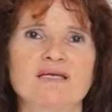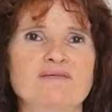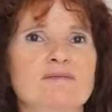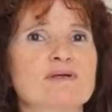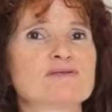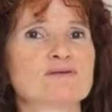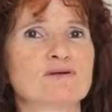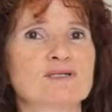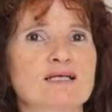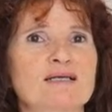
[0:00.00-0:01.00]
If I went on
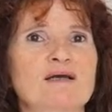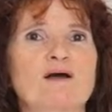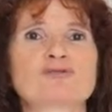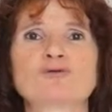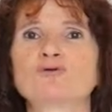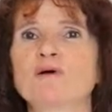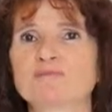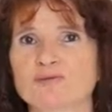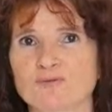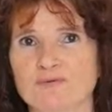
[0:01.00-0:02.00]
holiday, I took all my
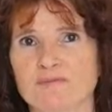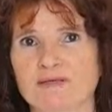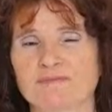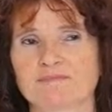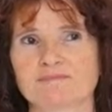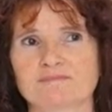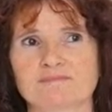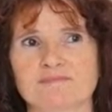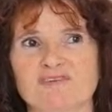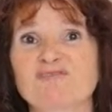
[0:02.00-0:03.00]
books with me.
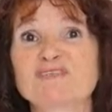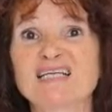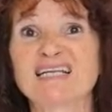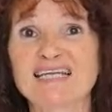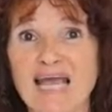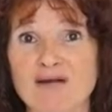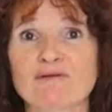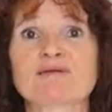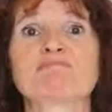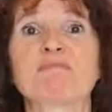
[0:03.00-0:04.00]
Physically
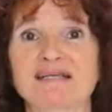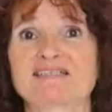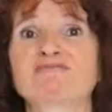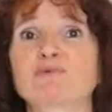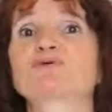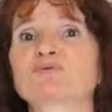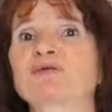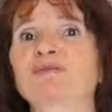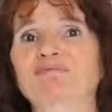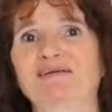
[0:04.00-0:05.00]
carried massive books
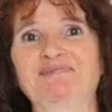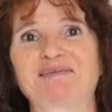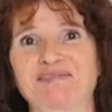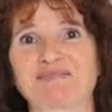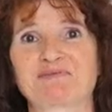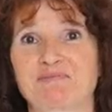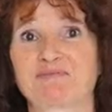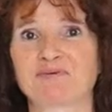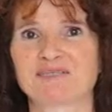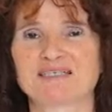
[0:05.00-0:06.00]
with me because it was
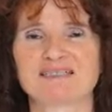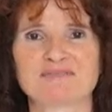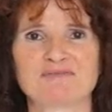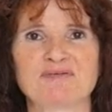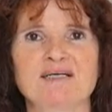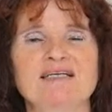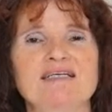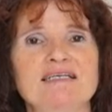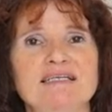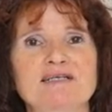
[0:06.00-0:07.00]
before the days of
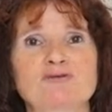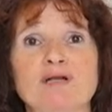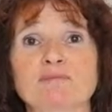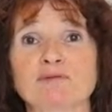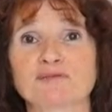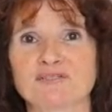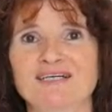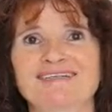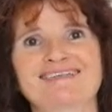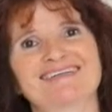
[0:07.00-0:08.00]
electronic
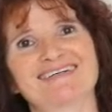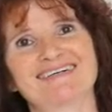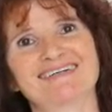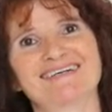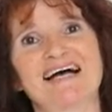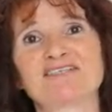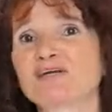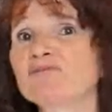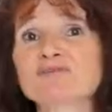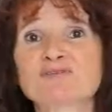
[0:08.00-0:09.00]
books. And
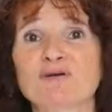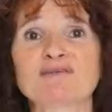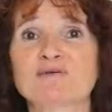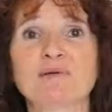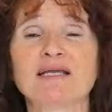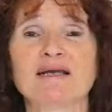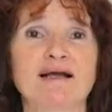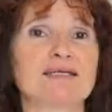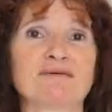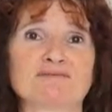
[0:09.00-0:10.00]
don't feel sorry for me,
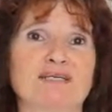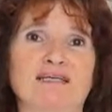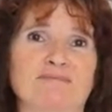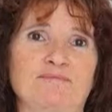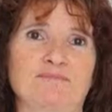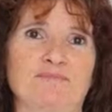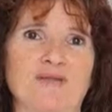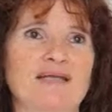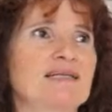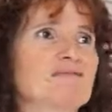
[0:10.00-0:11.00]
I loved it.
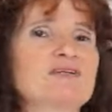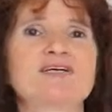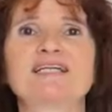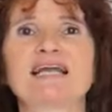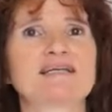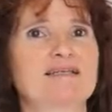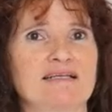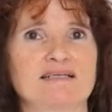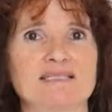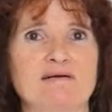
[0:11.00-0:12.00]
I love learning
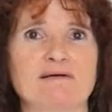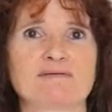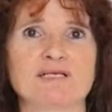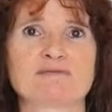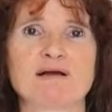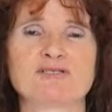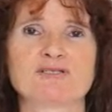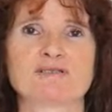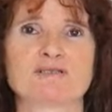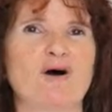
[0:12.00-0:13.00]
anything, so it was as
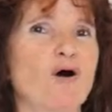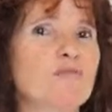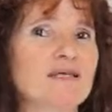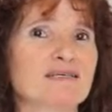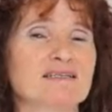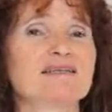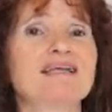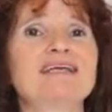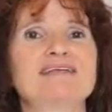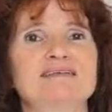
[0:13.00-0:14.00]
much a hobby as a
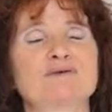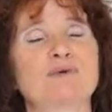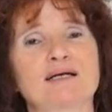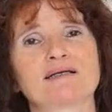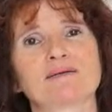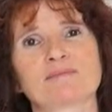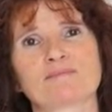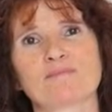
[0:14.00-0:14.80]
need in a way.